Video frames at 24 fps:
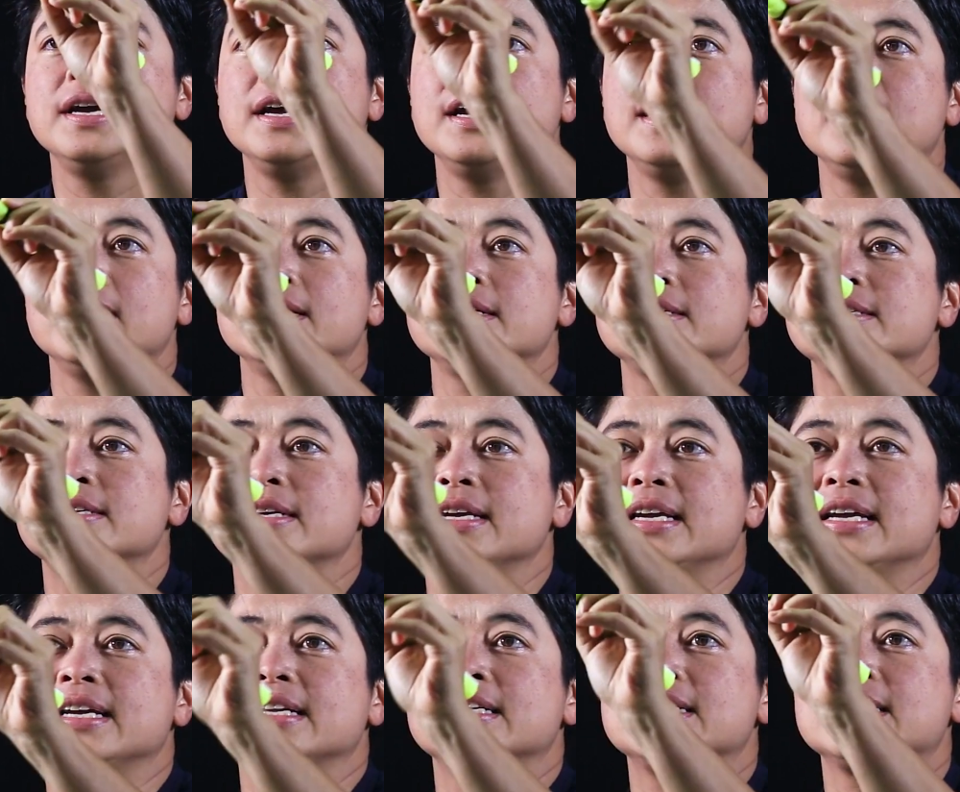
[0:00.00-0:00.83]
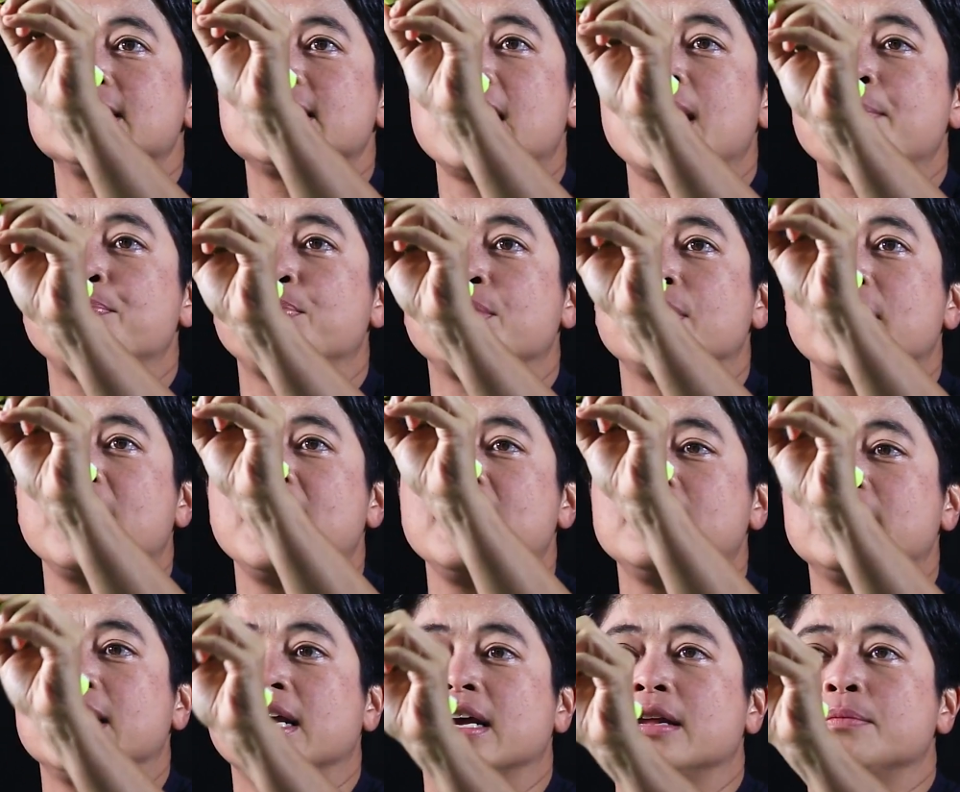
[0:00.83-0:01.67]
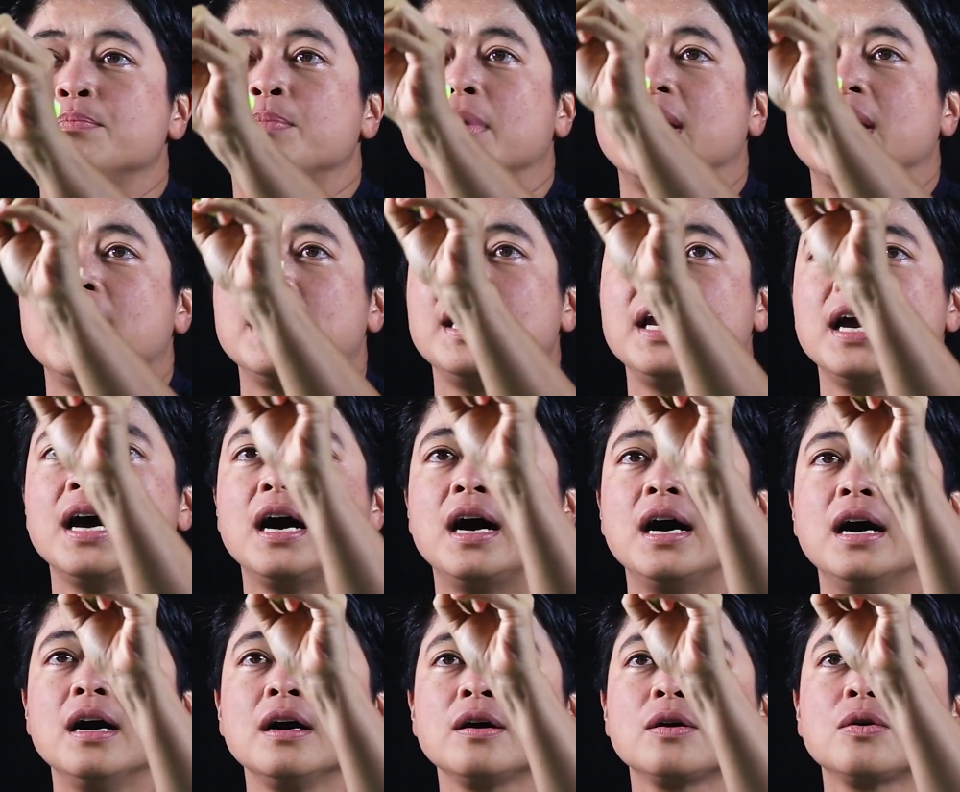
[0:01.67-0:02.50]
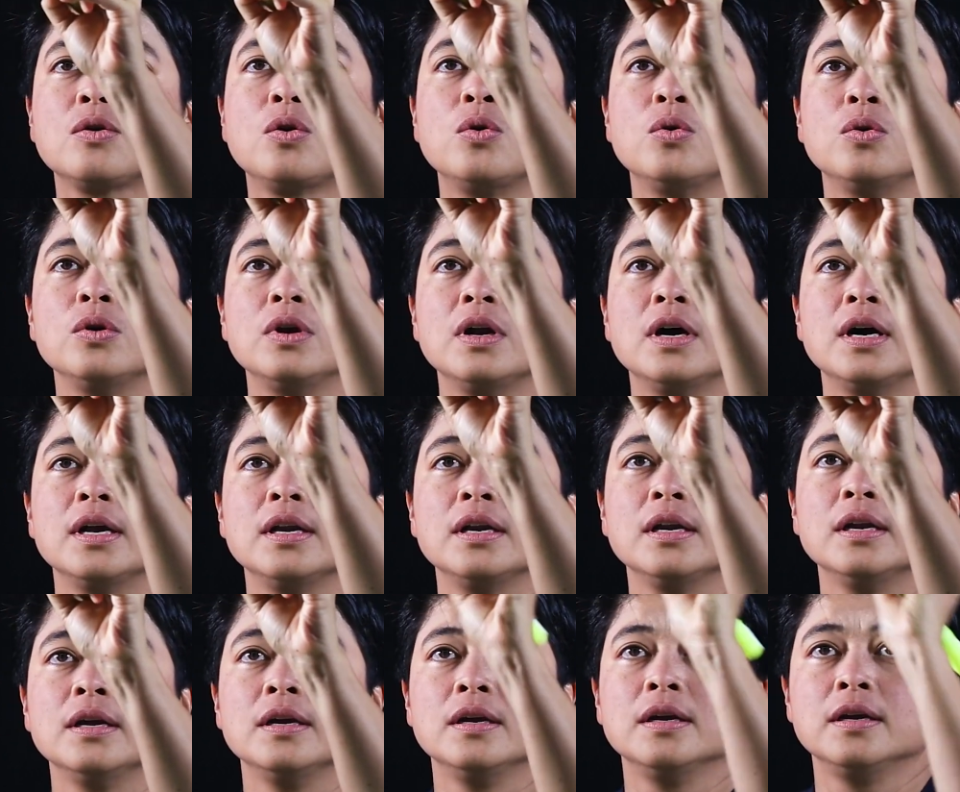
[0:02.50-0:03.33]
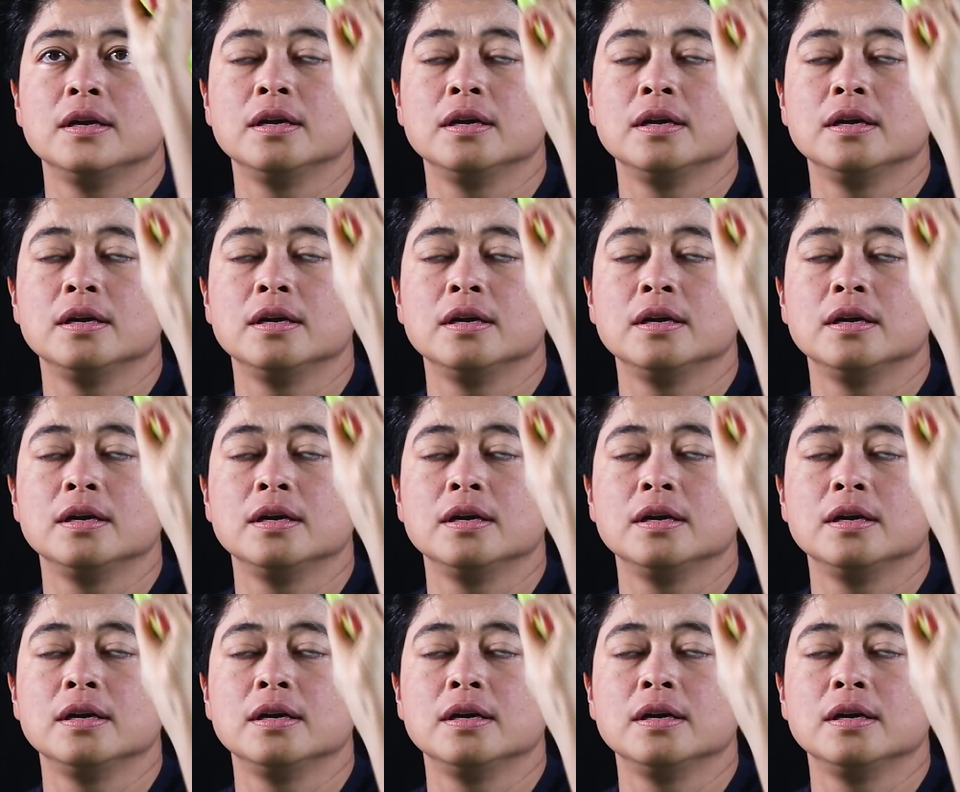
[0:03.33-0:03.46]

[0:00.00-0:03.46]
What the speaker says: is it's separated by a colon.